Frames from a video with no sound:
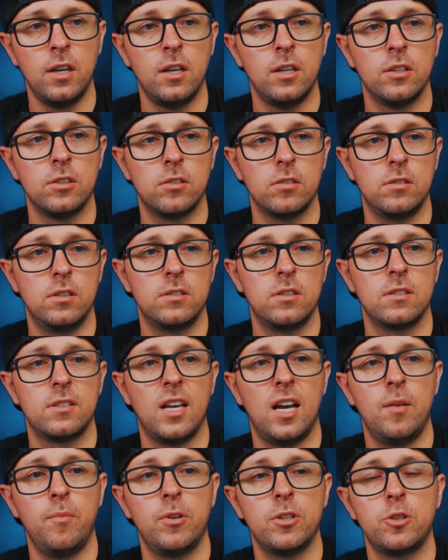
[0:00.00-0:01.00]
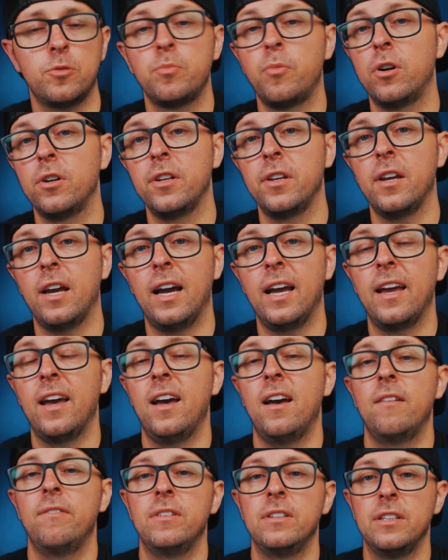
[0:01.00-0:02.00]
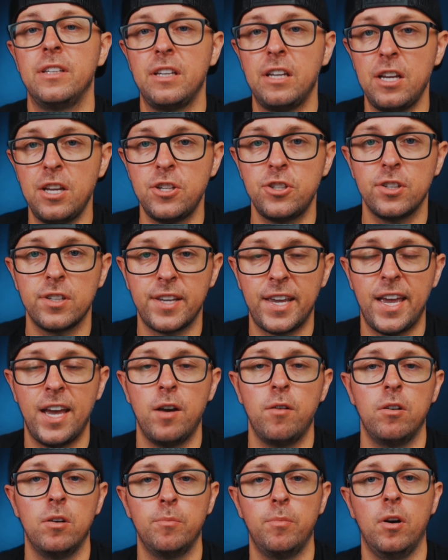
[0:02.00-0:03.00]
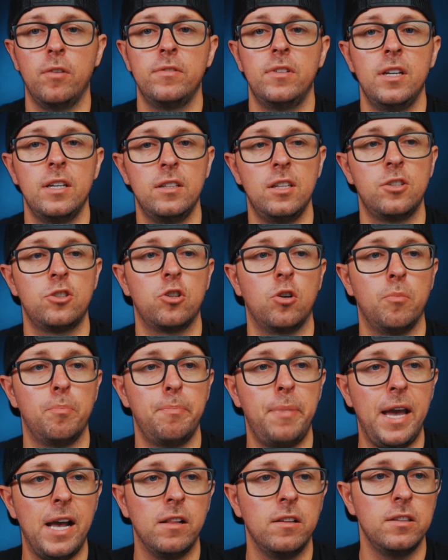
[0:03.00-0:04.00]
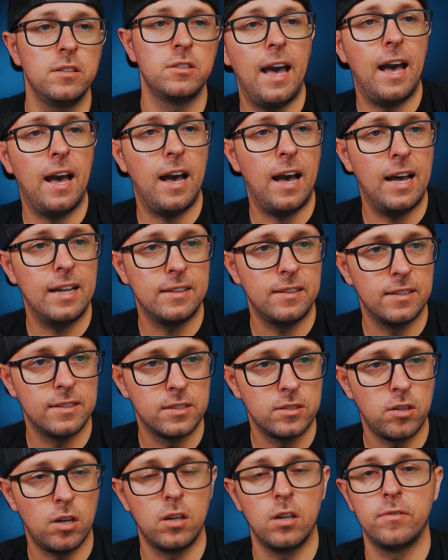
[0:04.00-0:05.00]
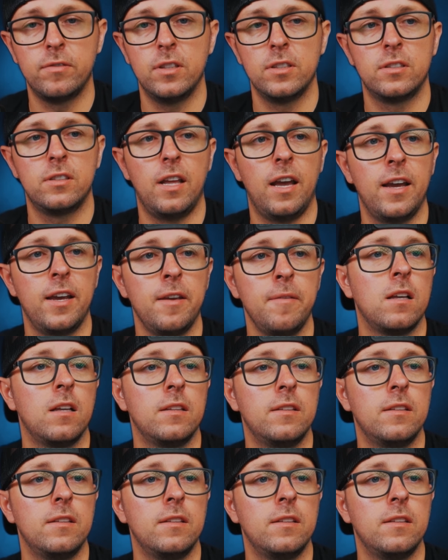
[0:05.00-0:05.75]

So this is how much money I have in each account above the initial balance at the start of this day.